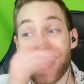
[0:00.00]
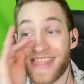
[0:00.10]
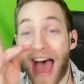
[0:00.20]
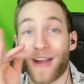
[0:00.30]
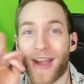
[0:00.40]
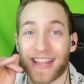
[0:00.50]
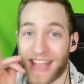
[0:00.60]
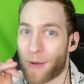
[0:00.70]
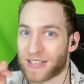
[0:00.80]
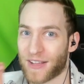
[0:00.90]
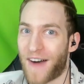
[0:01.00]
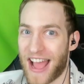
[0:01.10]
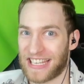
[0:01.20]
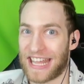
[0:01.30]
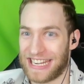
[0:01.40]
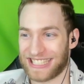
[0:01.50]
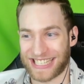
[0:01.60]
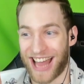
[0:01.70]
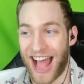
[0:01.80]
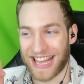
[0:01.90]
That right there was a
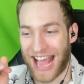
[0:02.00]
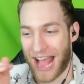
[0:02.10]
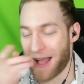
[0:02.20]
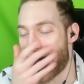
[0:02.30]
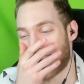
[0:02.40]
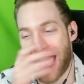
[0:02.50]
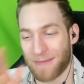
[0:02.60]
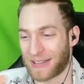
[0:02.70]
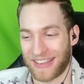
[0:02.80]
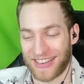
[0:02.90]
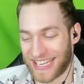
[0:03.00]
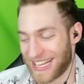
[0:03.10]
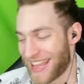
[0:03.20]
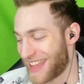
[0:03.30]
violation. I can't I can't believe he did